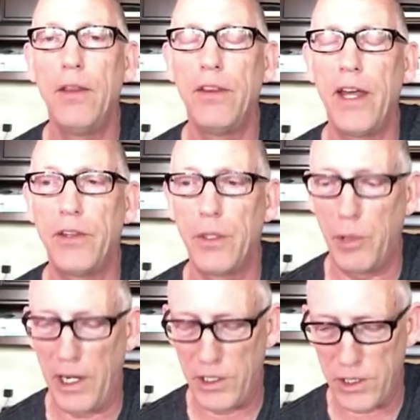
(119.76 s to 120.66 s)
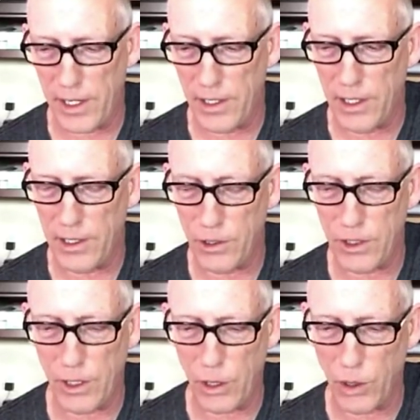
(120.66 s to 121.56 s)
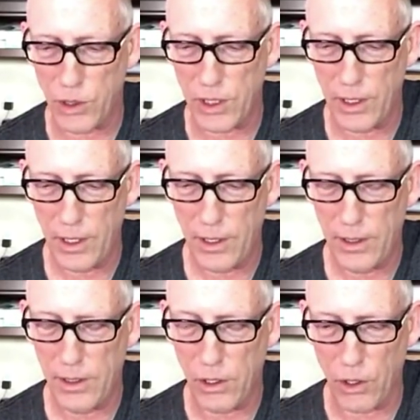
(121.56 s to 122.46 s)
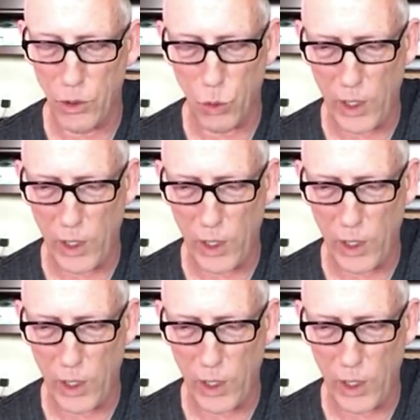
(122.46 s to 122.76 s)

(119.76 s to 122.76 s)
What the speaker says: that the president, and here's the hoax, called